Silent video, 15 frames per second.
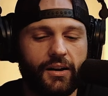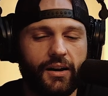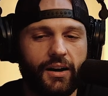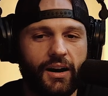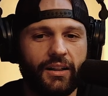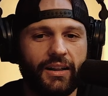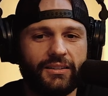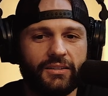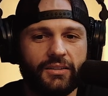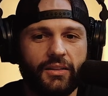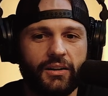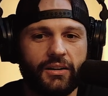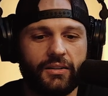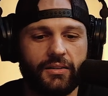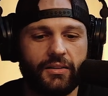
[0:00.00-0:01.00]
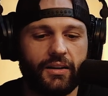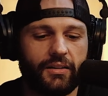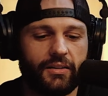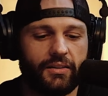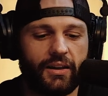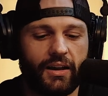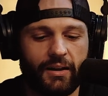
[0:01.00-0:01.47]
I like to think that
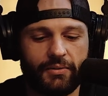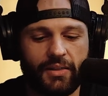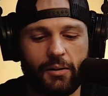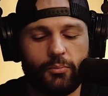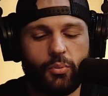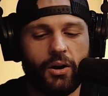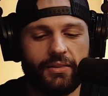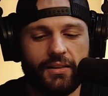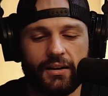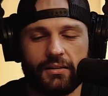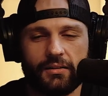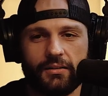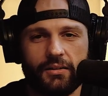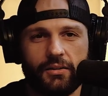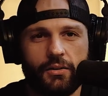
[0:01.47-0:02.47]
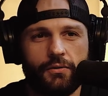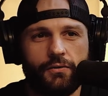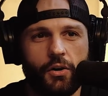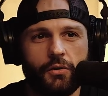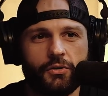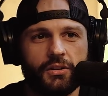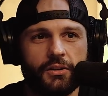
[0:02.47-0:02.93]
at that point that
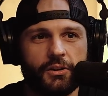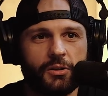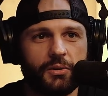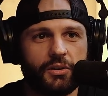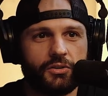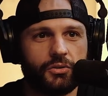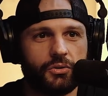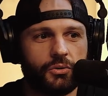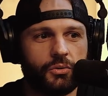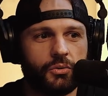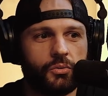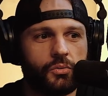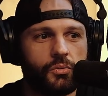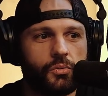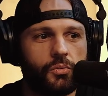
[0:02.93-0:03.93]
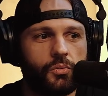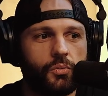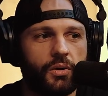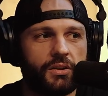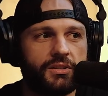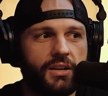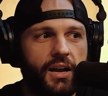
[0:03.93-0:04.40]
evolves a little bit to
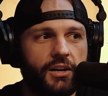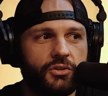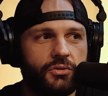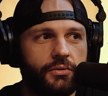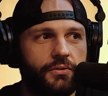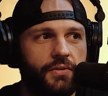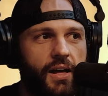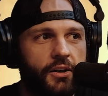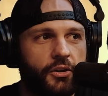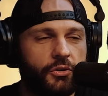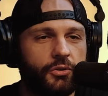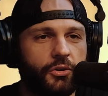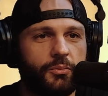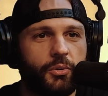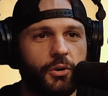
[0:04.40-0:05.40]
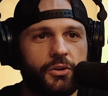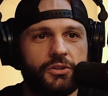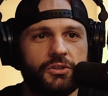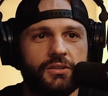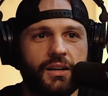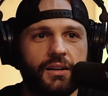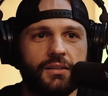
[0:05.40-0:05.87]
what's the actual value to the
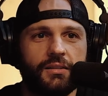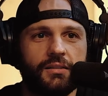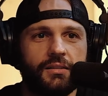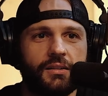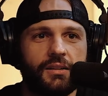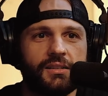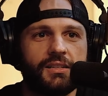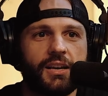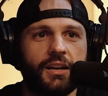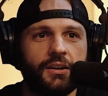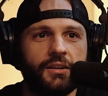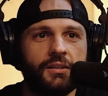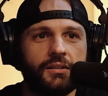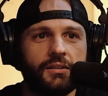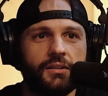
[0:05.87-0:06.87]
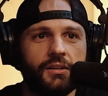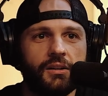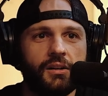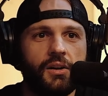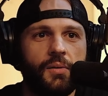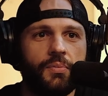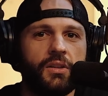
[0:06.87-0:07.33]
person that is getting it.
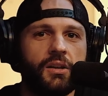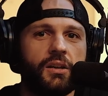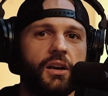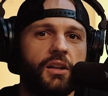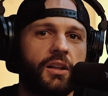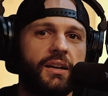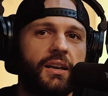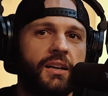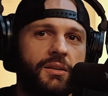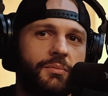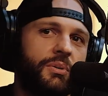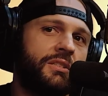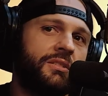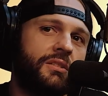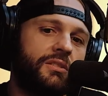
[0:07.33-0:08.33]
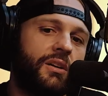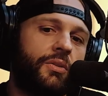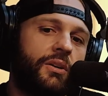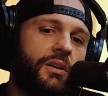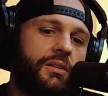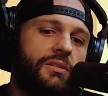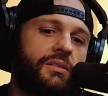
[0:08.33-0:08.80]
And like any business, I
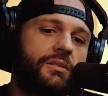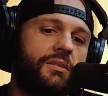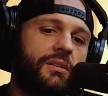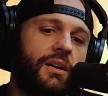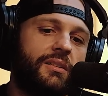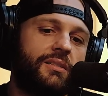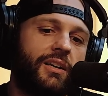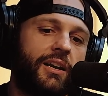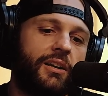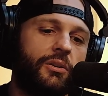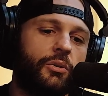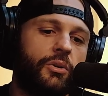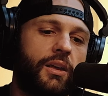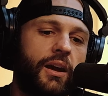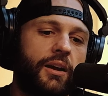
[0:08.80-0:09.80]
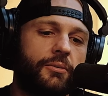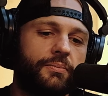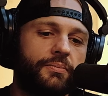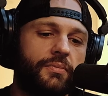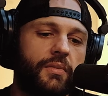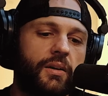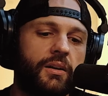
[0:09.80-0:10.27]
think it's key to look at,
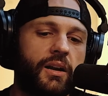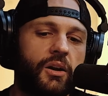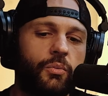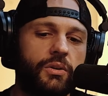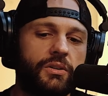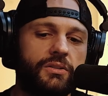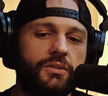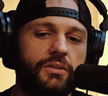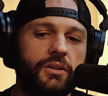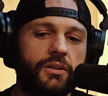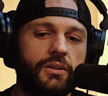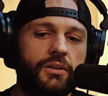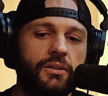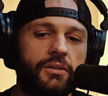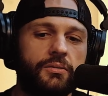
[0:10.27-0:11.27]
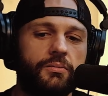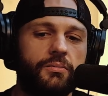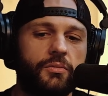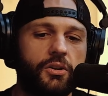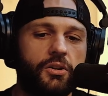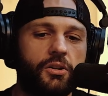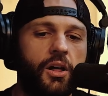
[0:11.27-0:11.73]
okay, what's the
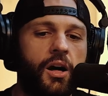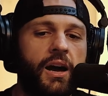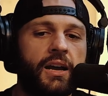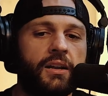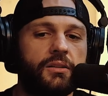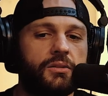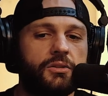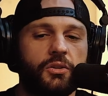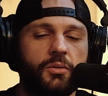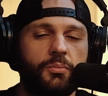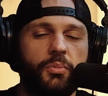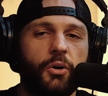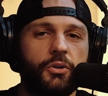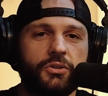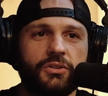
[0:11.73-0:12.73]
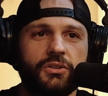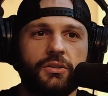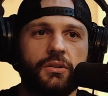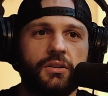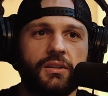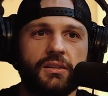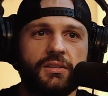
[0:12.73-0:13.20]
client, so the
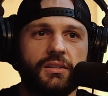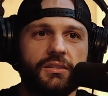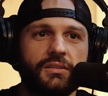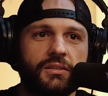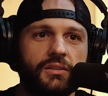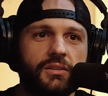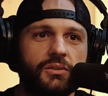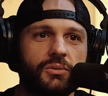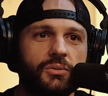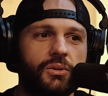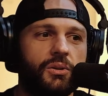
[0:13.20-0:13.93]
purchaser in this instance,